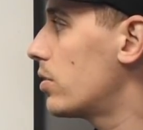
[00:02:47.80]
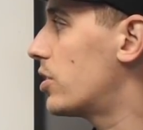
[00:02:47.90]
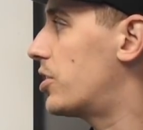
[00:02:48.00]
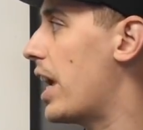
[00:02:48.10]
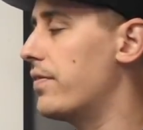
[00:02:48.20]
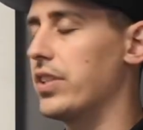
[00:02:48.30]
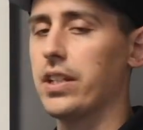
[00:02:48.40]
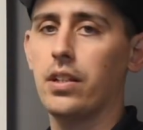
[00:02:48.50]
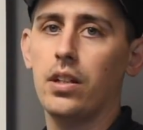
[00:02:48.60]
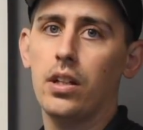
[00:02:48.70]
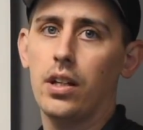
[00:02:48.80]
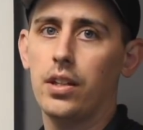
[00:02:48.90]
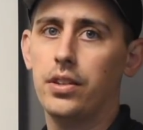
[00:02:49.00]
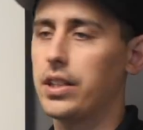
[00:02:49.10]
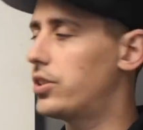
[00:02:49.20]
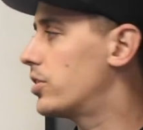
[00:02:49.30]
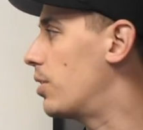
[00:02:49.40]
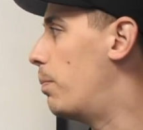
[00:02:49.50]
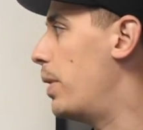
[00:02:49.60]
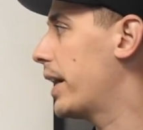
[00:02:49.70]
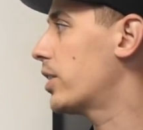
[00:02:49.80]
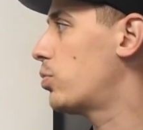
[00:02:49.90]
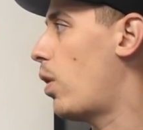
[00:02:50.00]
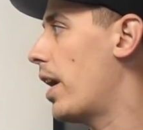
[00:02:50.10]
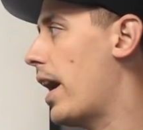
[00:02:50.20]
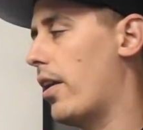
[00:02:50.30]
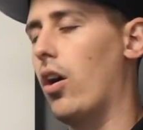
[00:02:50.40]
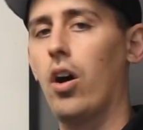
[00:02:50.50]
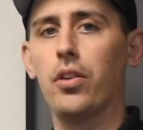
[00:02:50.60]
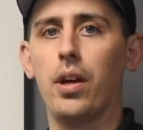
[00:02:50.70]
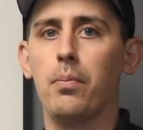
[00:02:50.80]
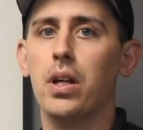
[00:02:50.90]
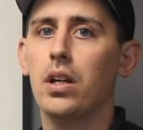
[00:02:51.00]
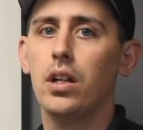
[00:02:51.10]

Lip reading: Safety. This is the biggest one out of all of them.